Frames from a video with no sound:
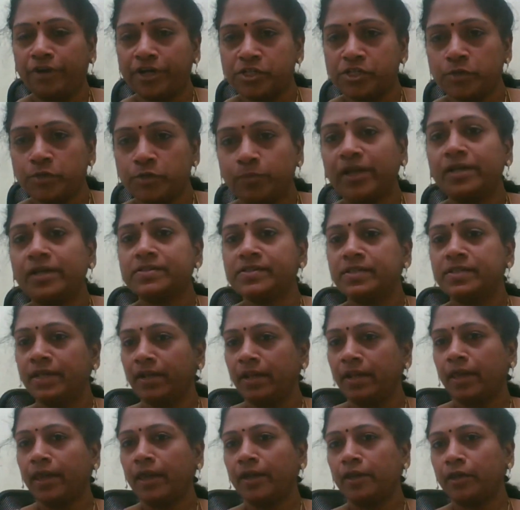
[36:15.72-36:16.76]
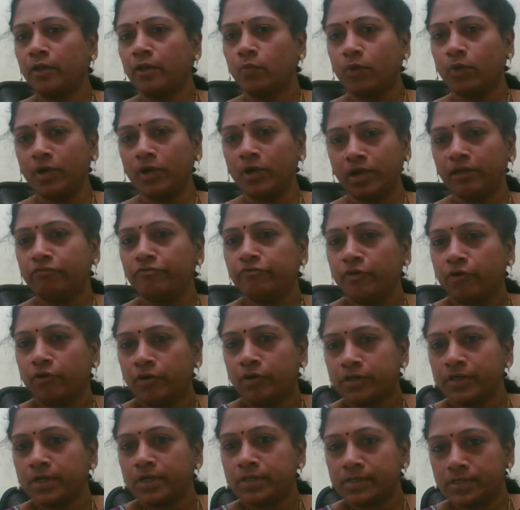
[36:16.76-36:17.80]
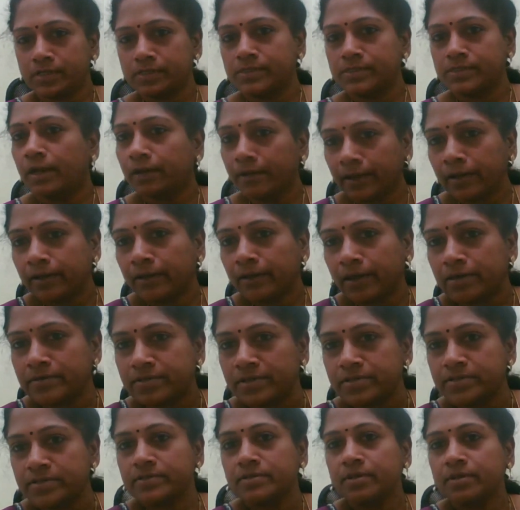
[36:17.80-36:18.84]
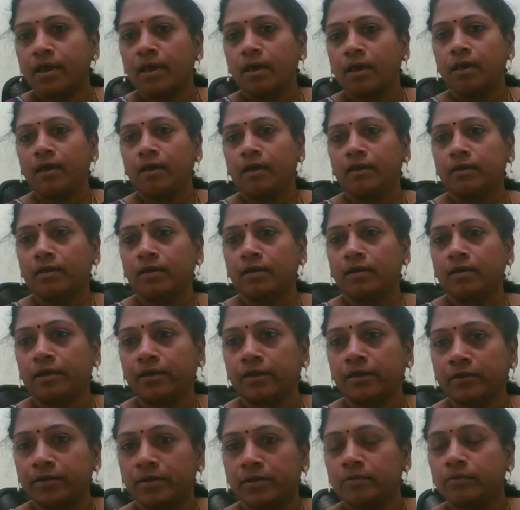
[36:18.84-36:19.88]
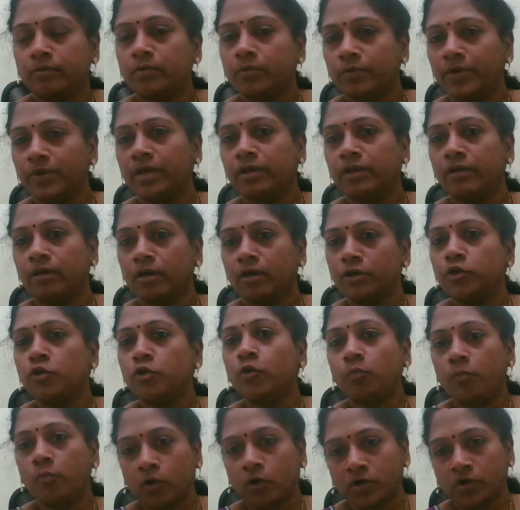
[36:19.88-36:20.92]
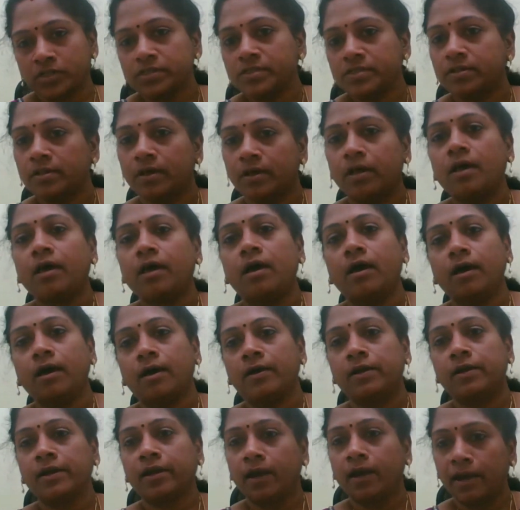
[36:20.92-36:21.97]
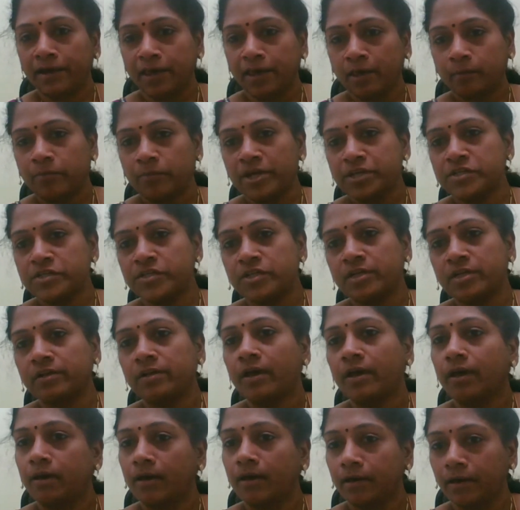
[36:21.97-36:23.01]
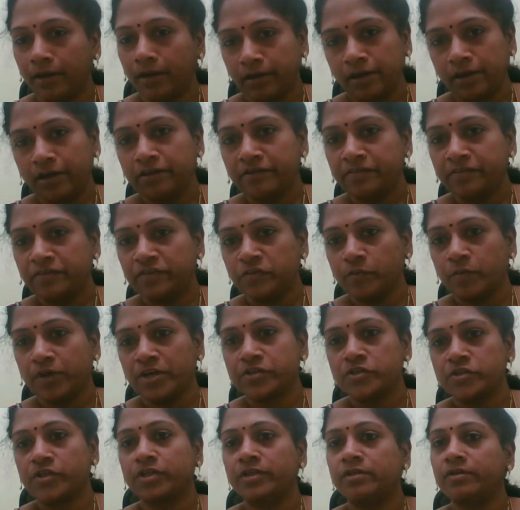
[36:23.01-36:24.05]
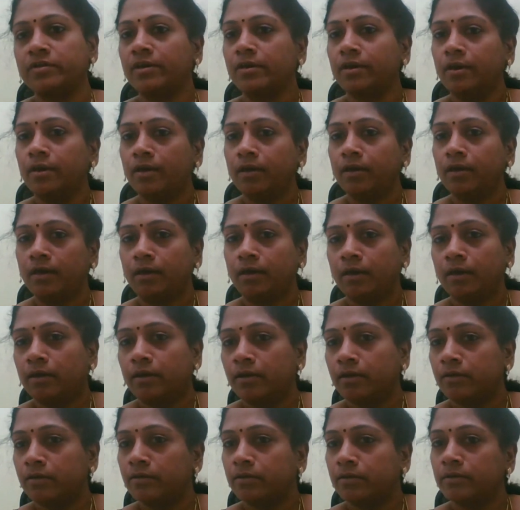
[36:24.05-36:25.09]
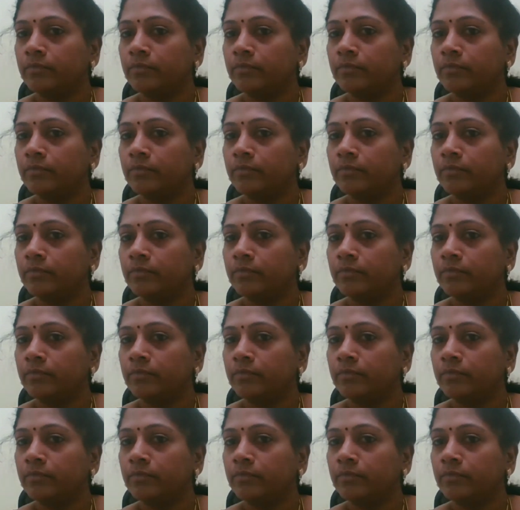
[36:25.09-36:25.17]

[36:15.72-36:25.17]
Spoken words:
Fresh blood is indicated only for certain cases, like in newborns and cardiac patient, kidney disease patient, and